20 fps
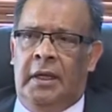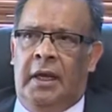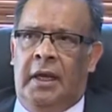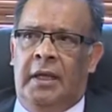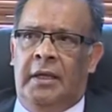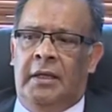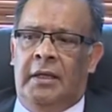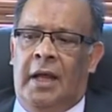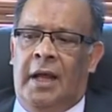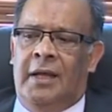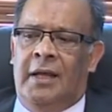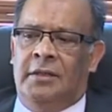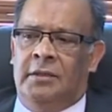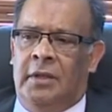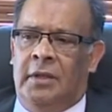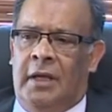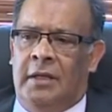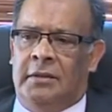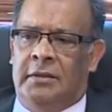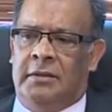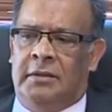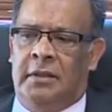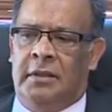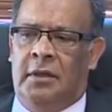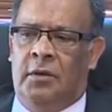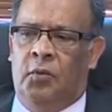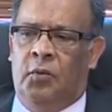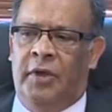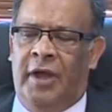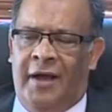And as
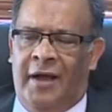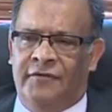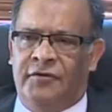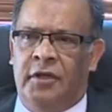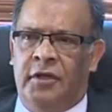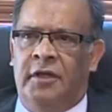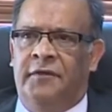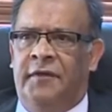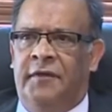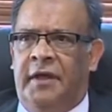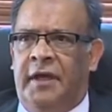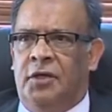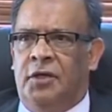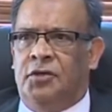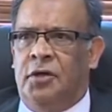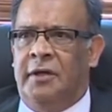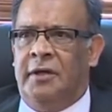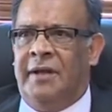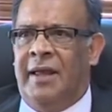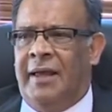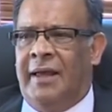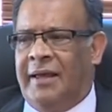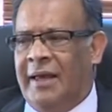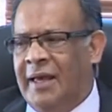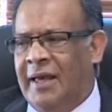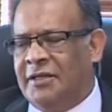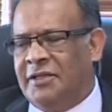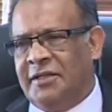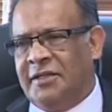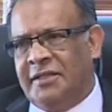we have certification like
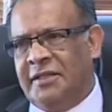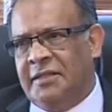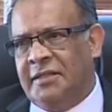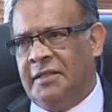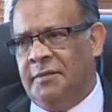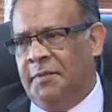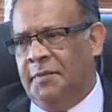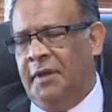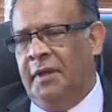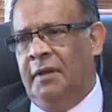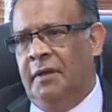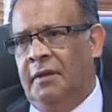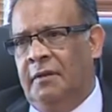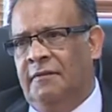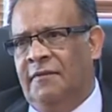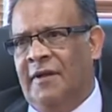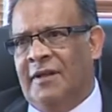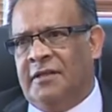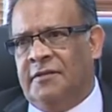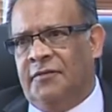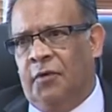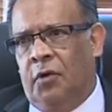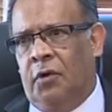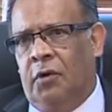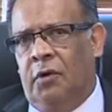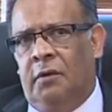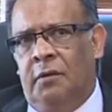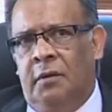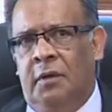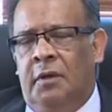HACCP, that's
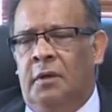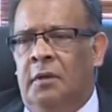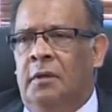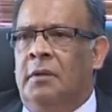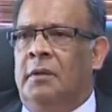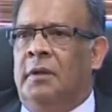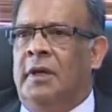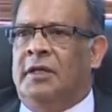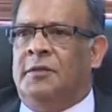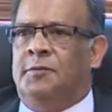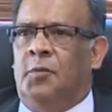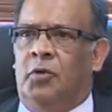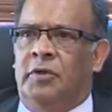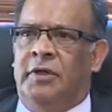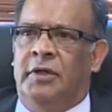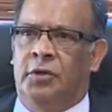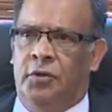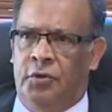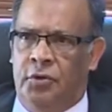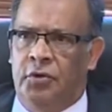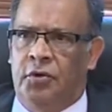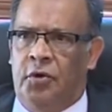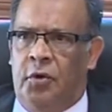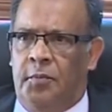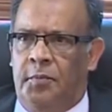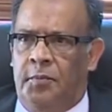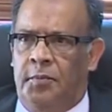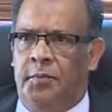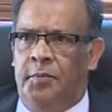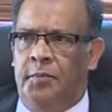for exporting to
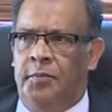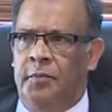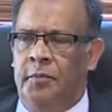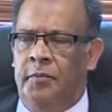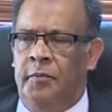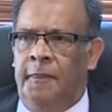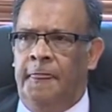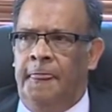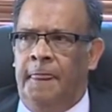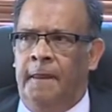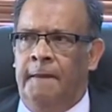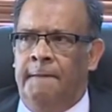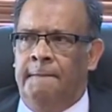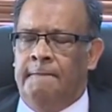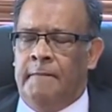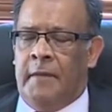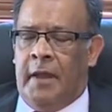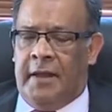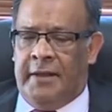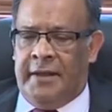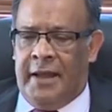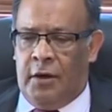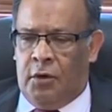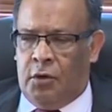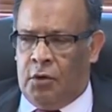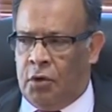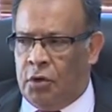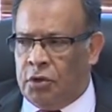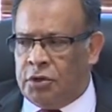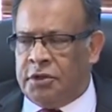Europe. And now
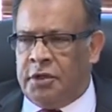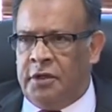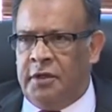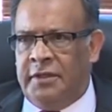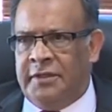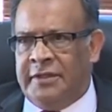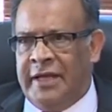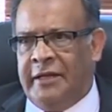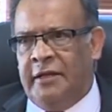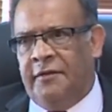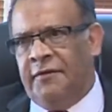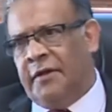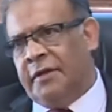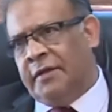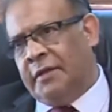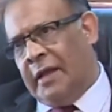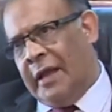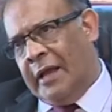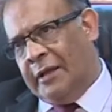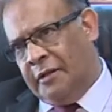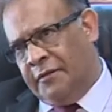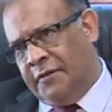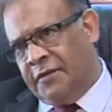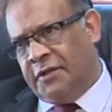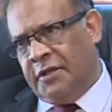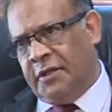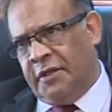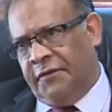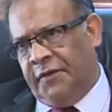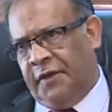Kosher is another
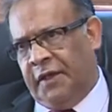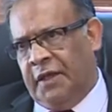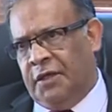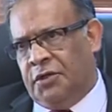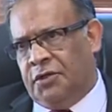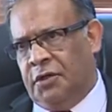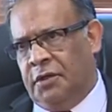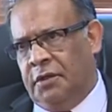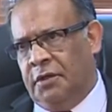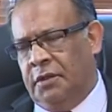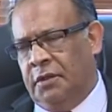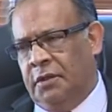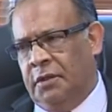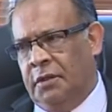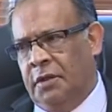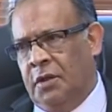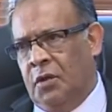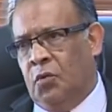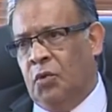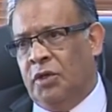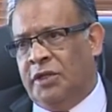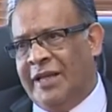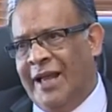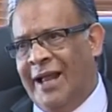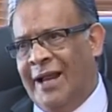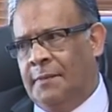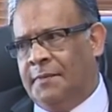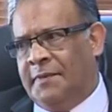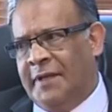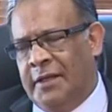certification which
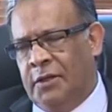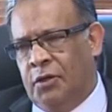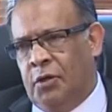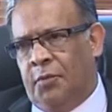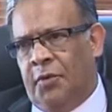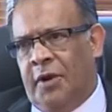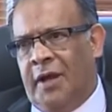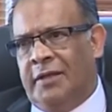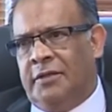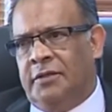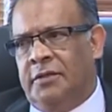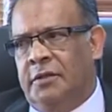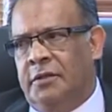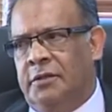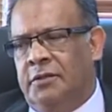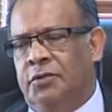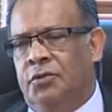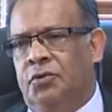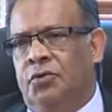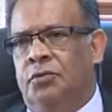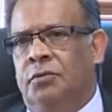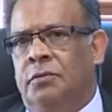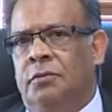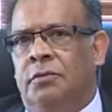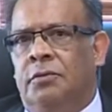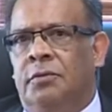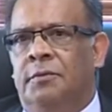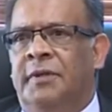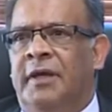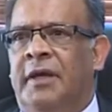helps enterprises
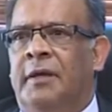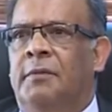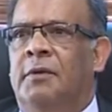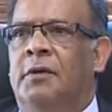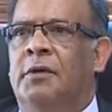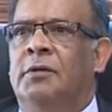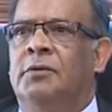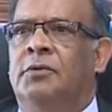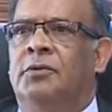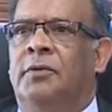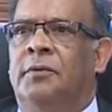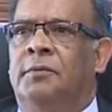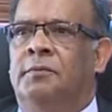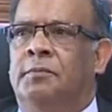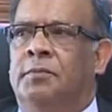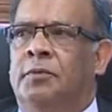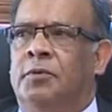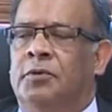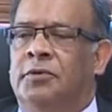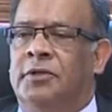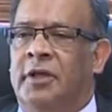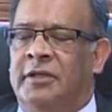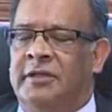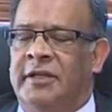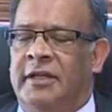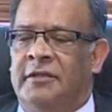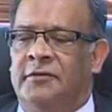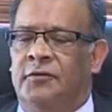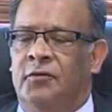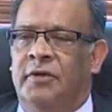to be able to
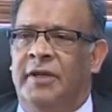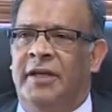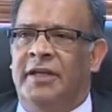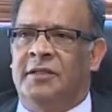successfully